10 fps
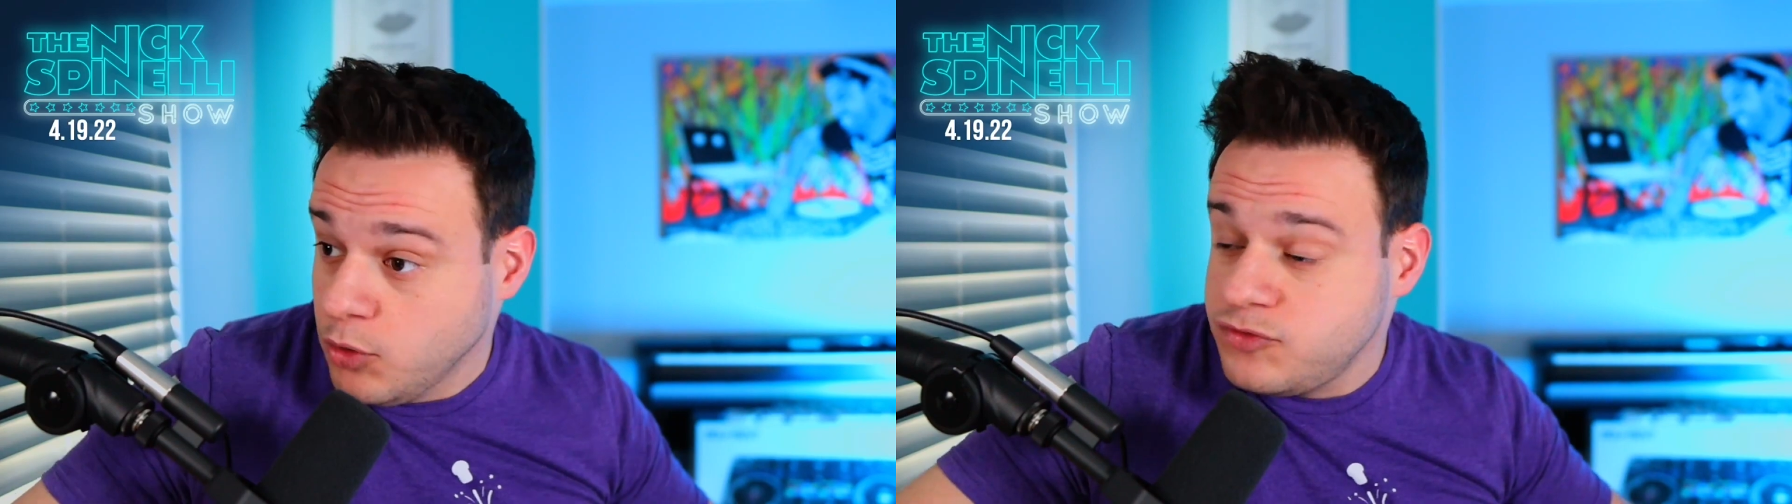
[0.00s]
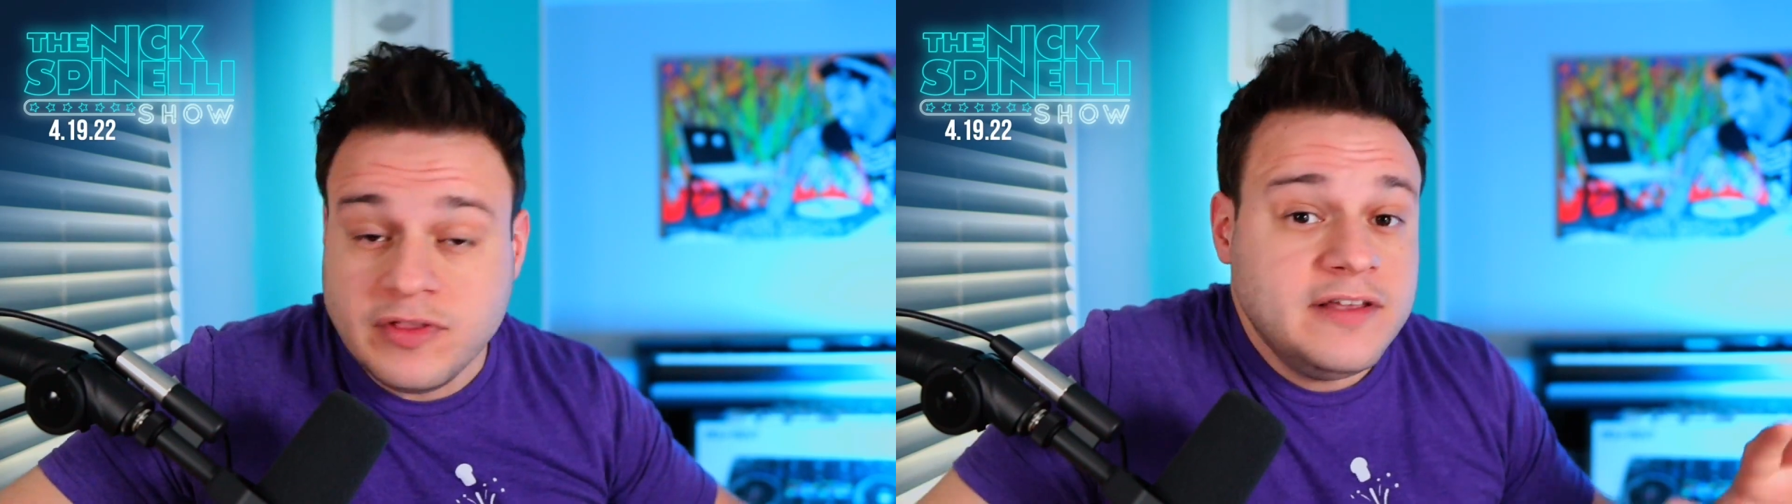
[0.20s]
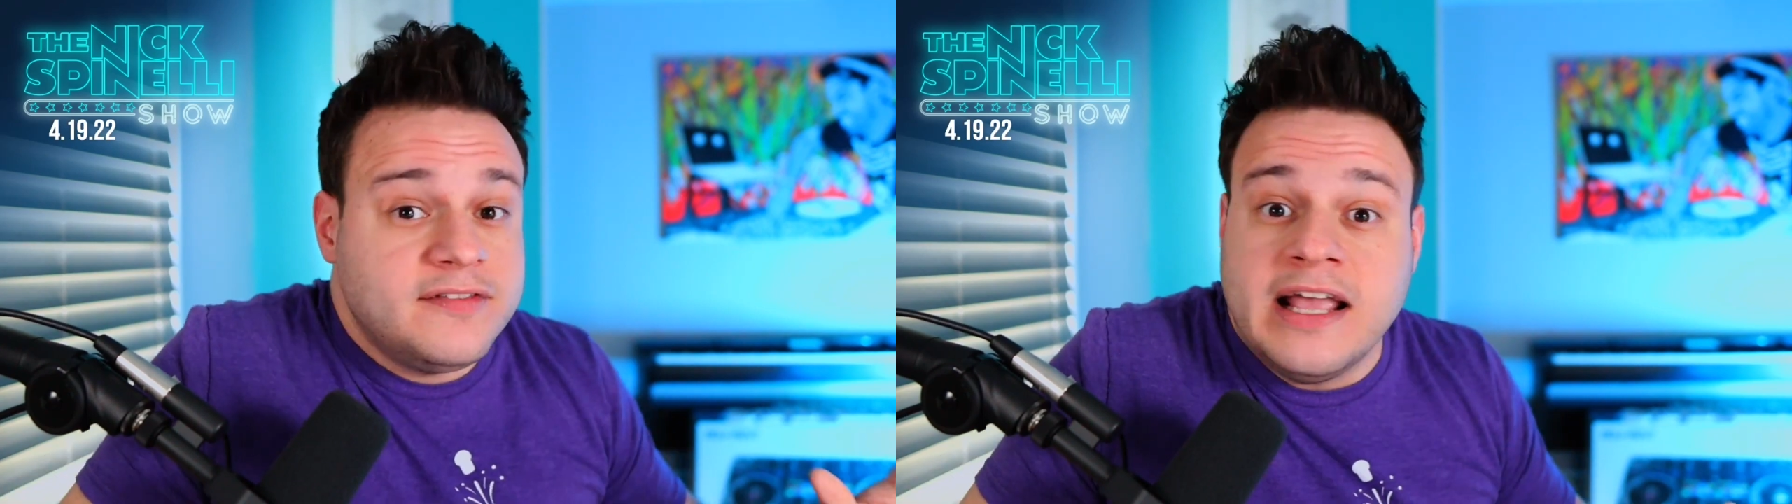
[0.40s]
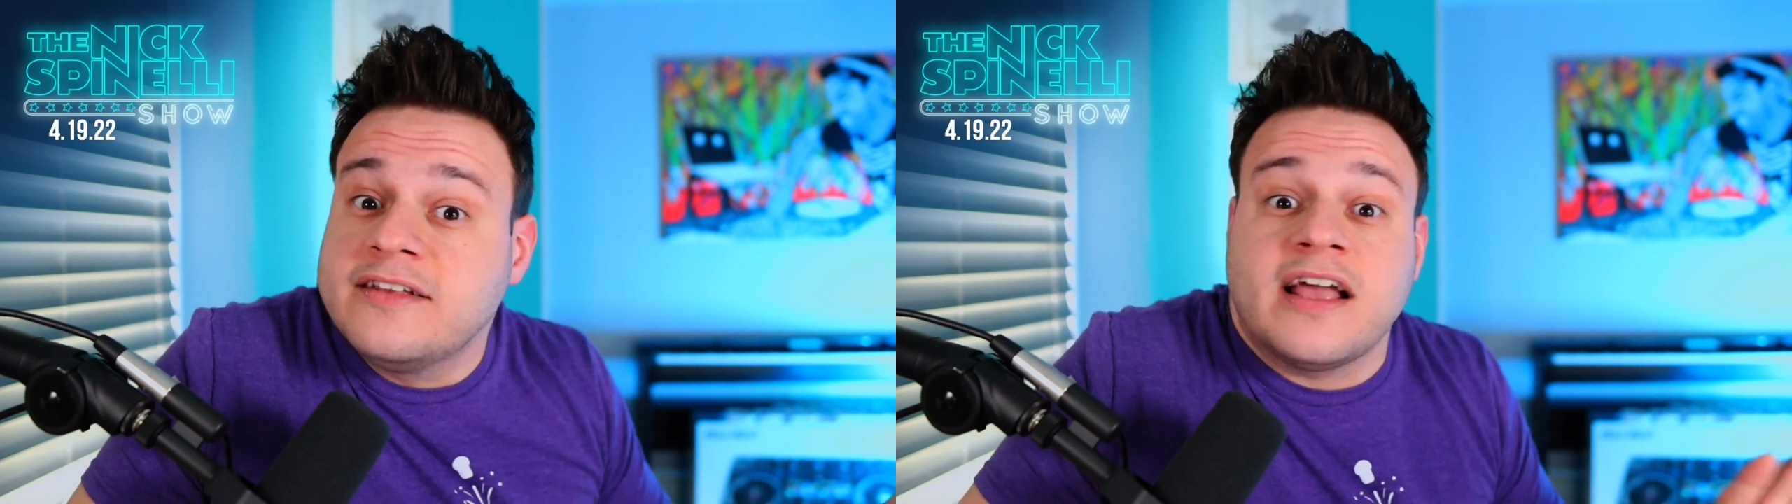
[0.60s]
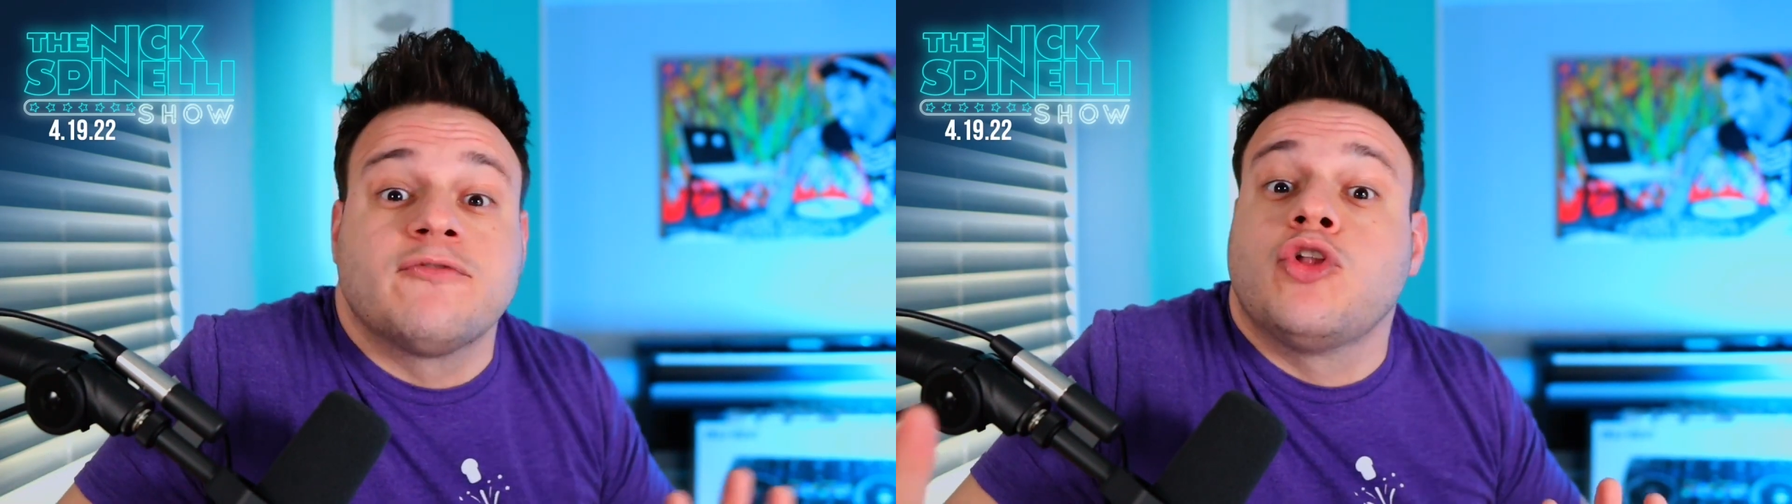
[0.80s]
Most of these
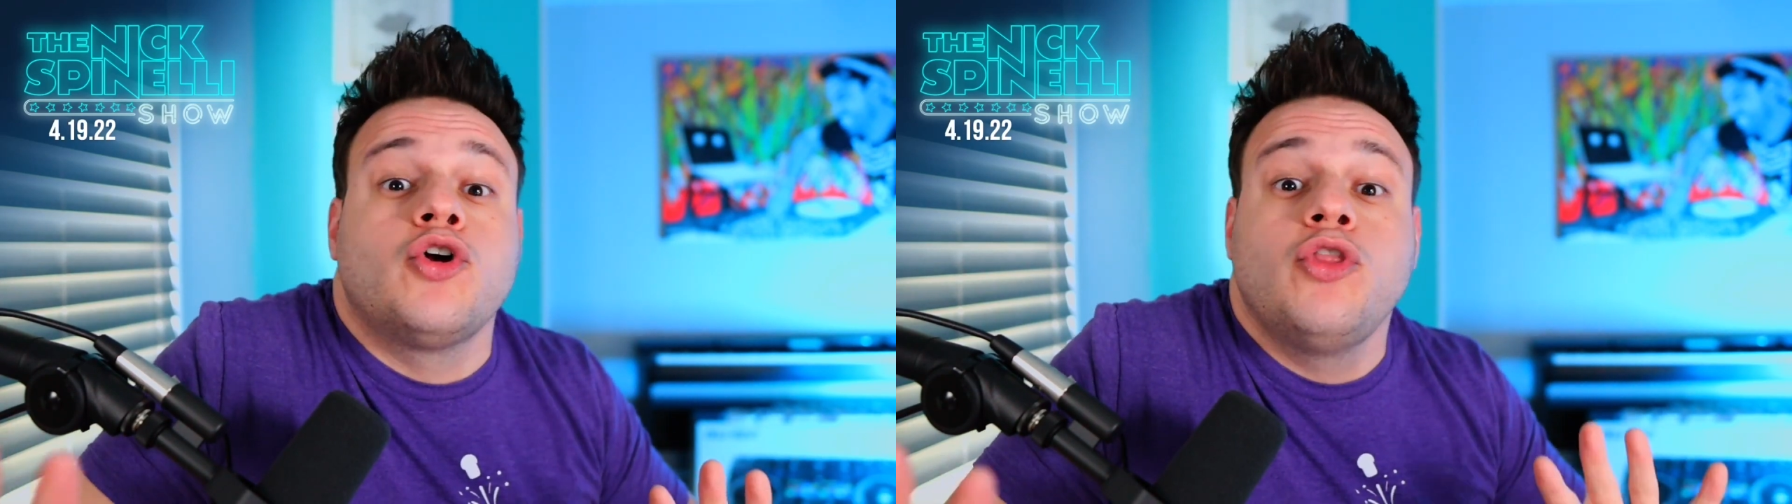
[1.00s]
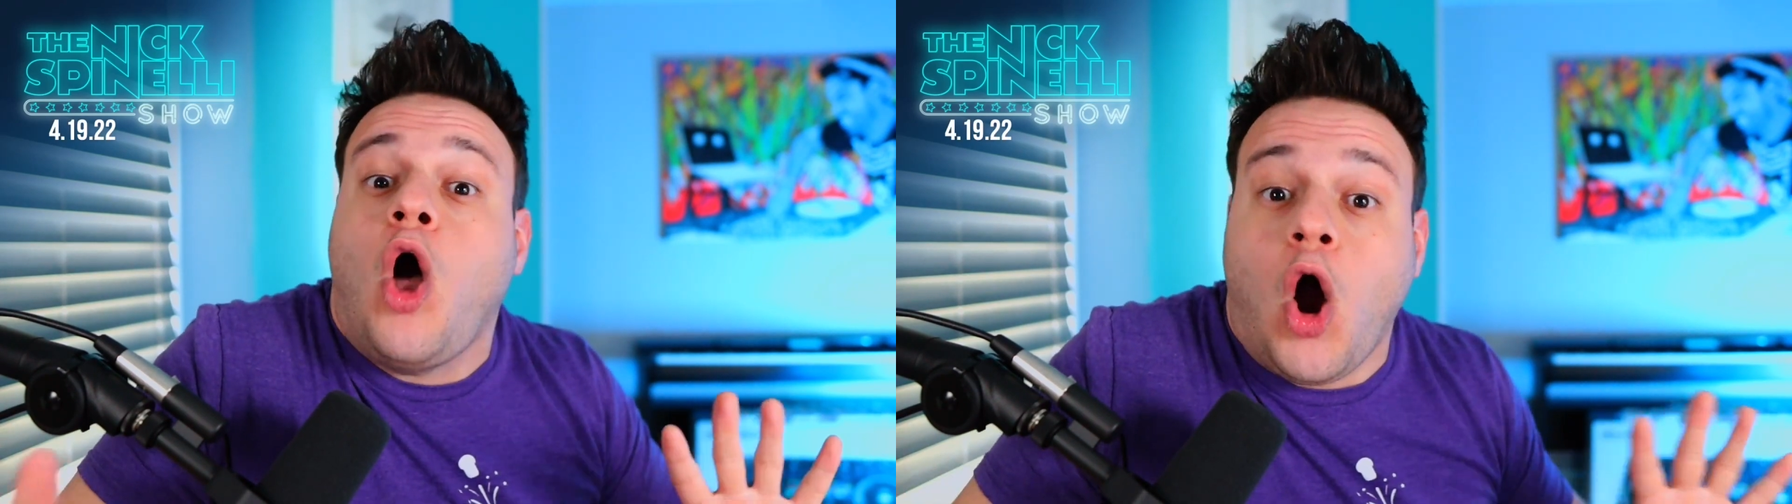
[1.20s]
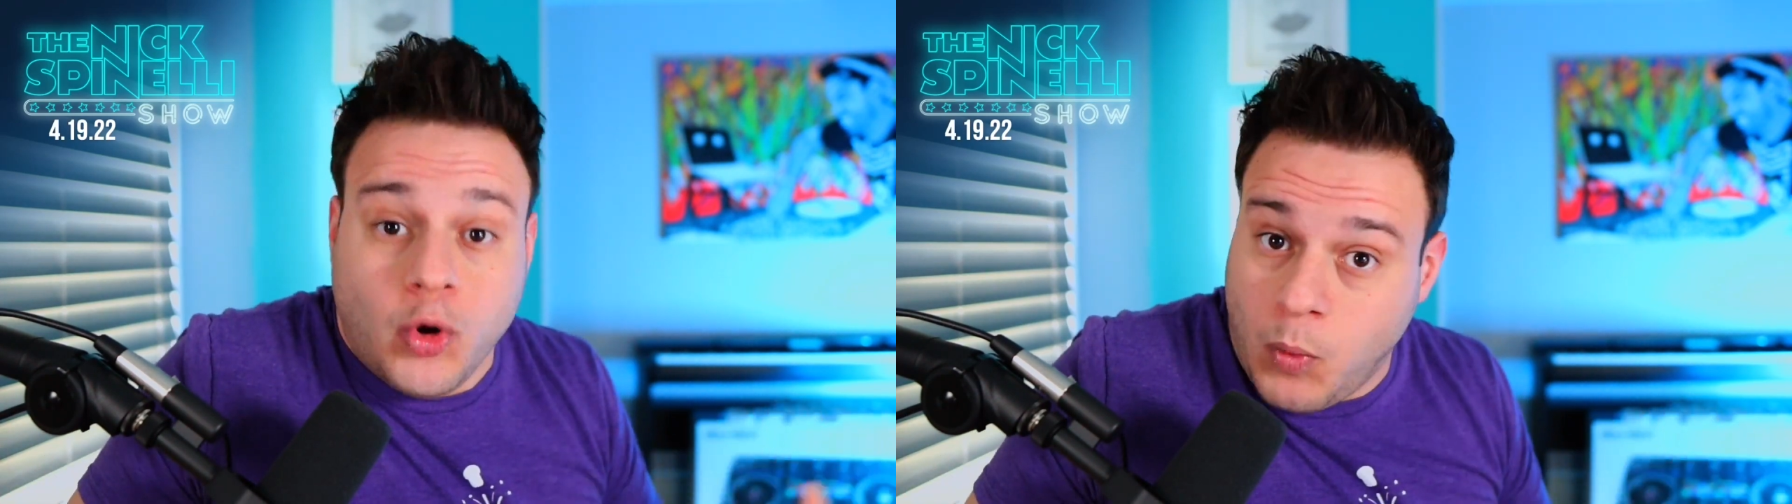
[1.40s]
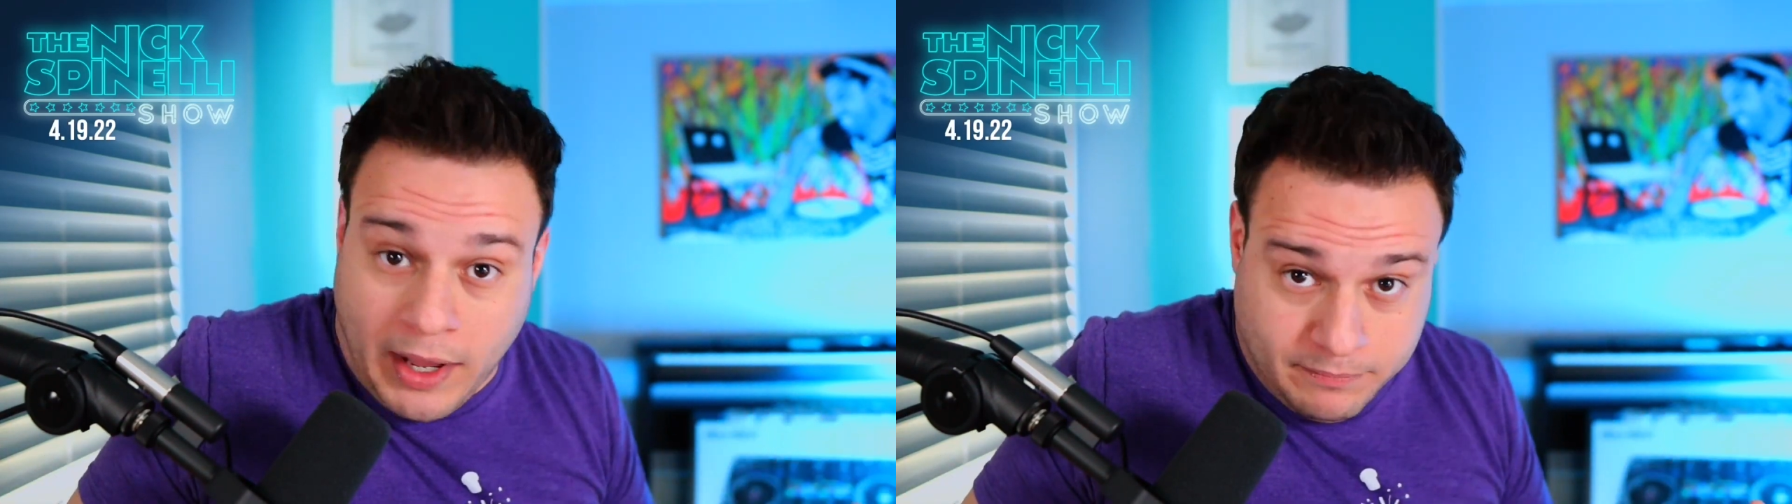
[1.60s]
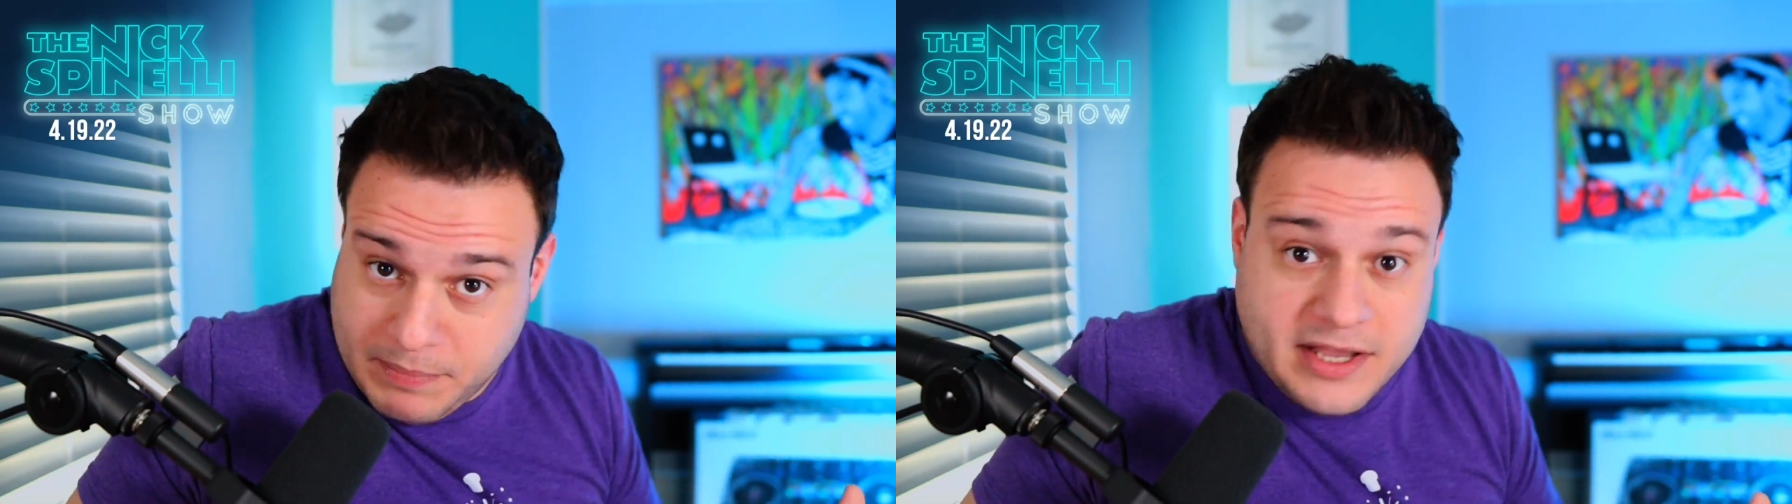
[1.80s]
things I've learned the hard way